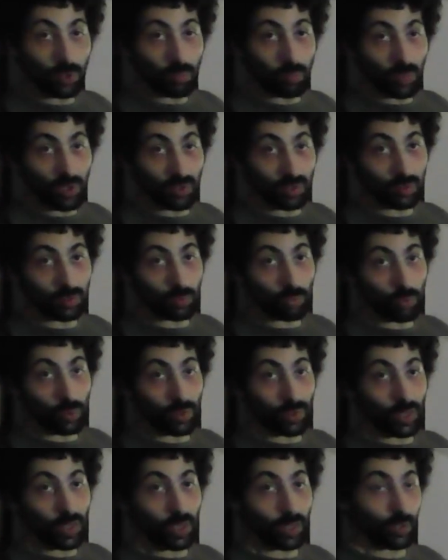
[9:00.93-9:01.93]
been mixed
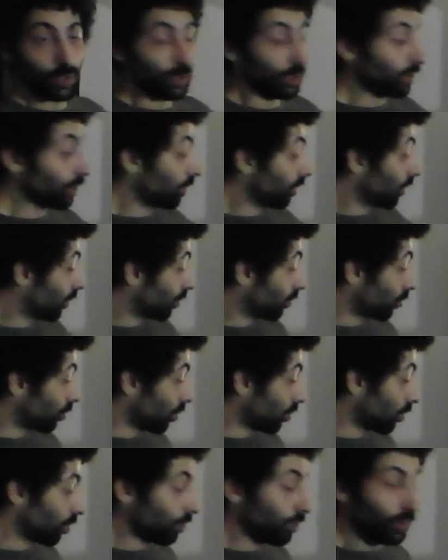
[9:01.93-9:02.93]
with anger,
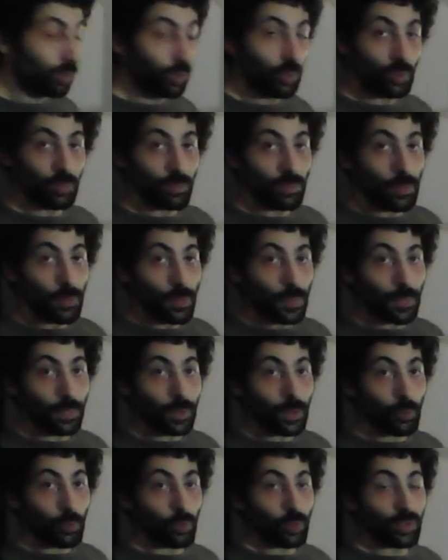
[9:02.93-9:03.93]
so
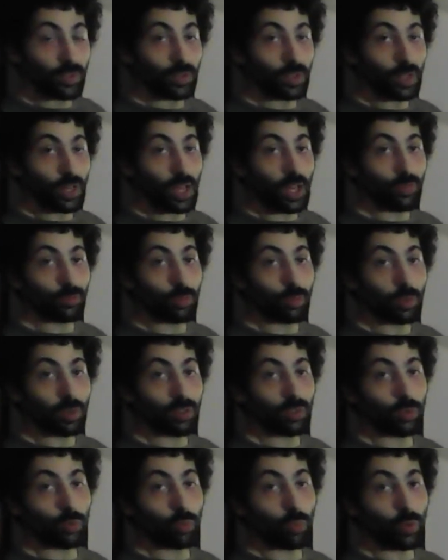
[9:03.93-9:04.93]
we still have to
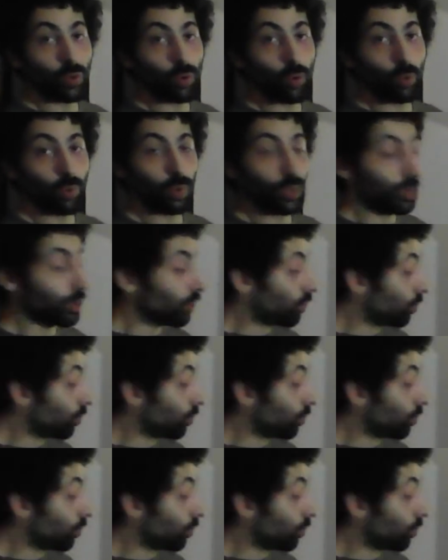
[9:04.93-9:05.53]
mix it with only